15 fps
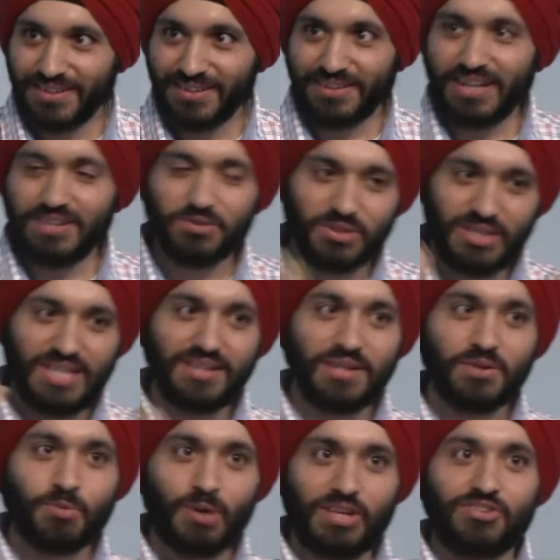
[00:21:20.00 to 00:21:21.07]
Right? So these are
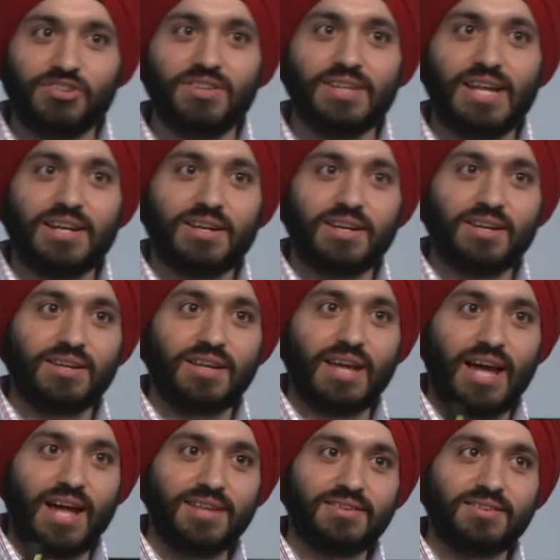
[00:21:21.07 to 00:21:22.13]
questions that
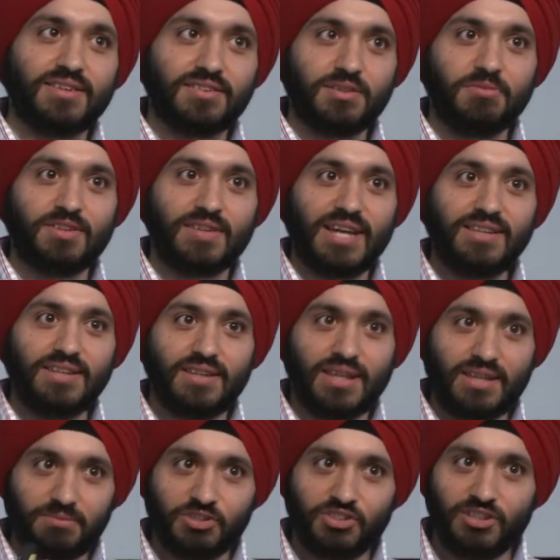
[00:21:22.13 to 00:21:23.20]
as system designers,
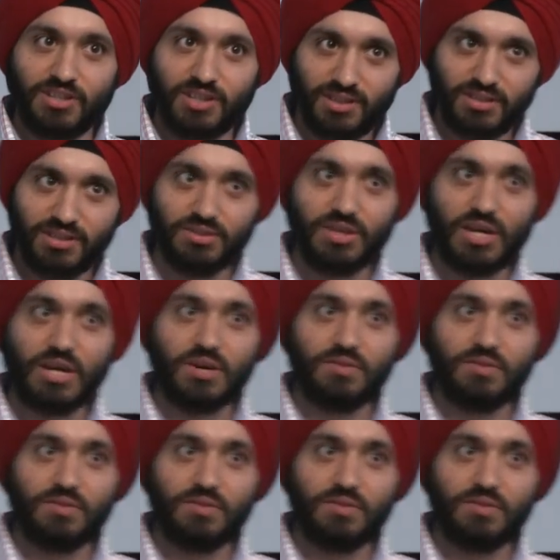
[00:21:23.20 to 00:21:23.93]
as machine learners,